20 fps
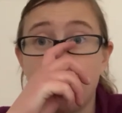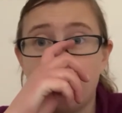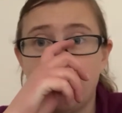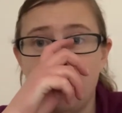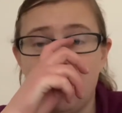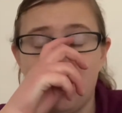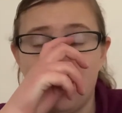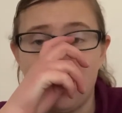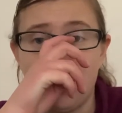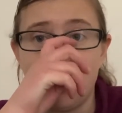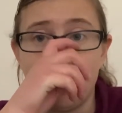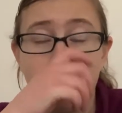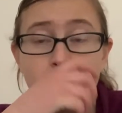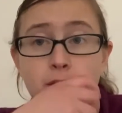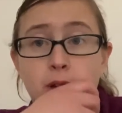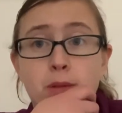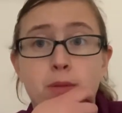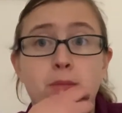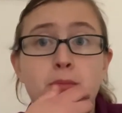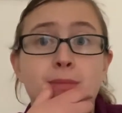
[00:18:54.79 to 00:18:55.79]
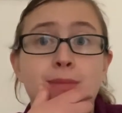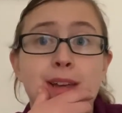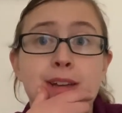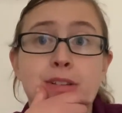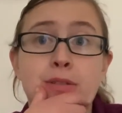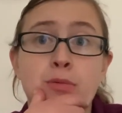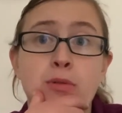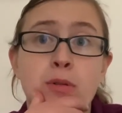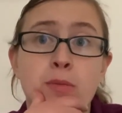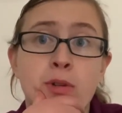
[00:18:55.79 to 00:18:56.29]
So that's
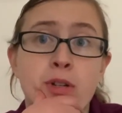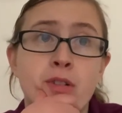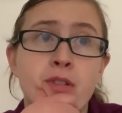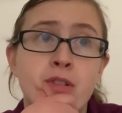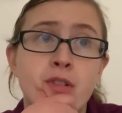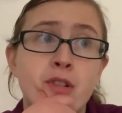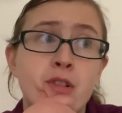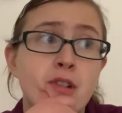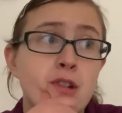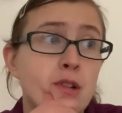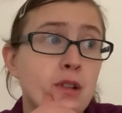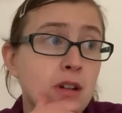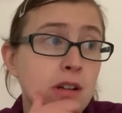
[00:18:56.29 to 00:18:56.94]
what I'm going to do.